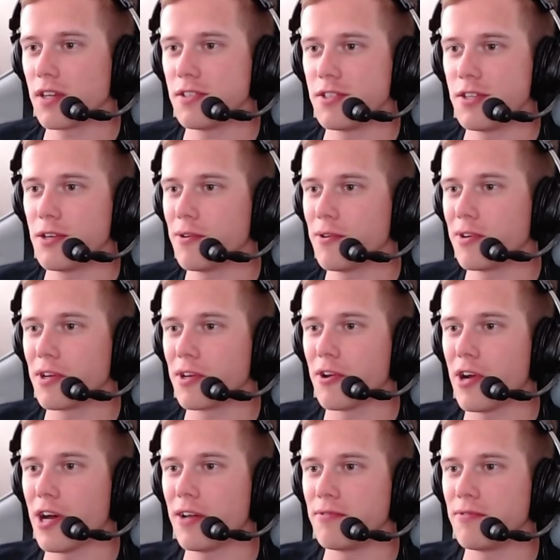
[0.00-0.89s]
is you don't want to
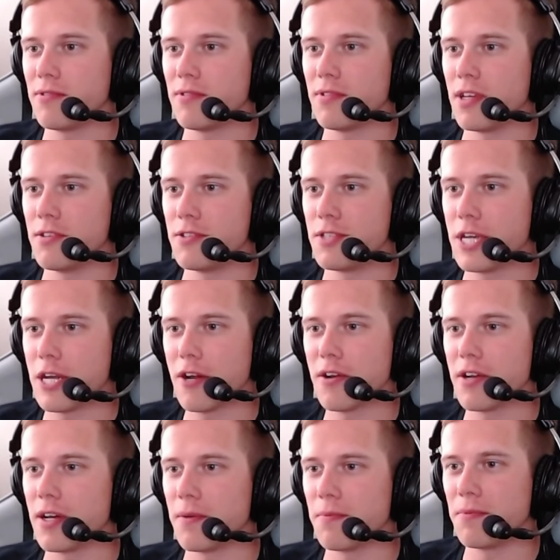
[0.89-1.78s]
go out and
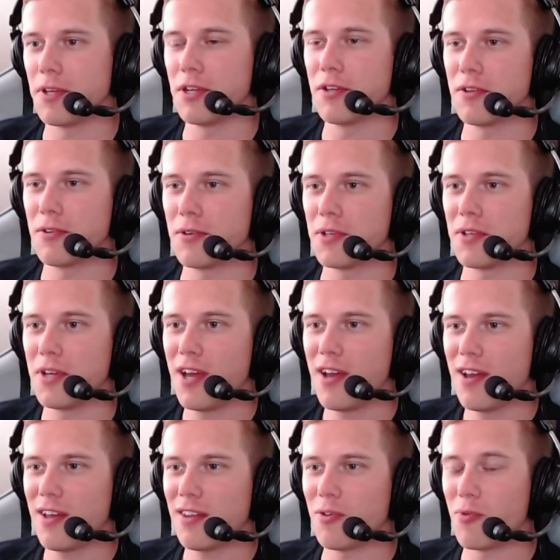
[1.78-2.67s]
tear it up. You know,
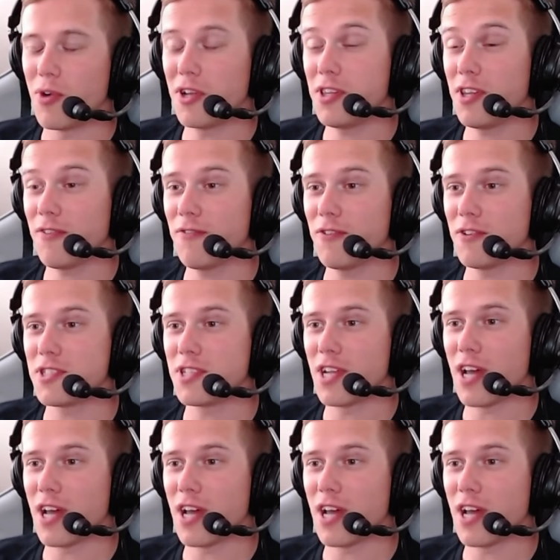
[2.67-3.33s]
the one difference in